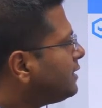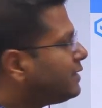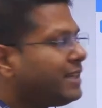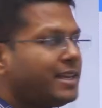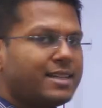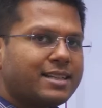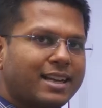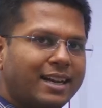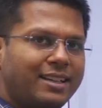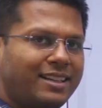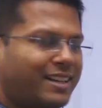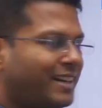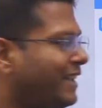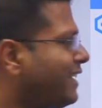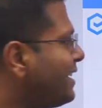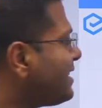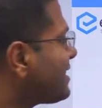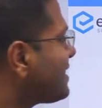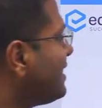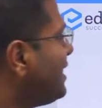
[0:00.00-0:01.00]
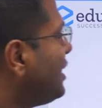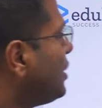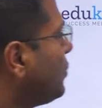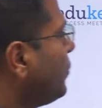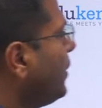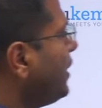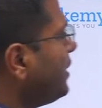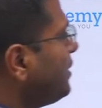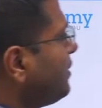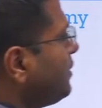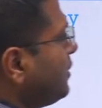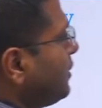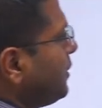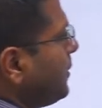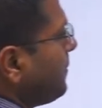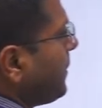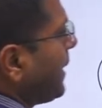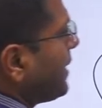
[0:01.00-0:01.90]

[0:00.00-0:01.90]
These countries with uh,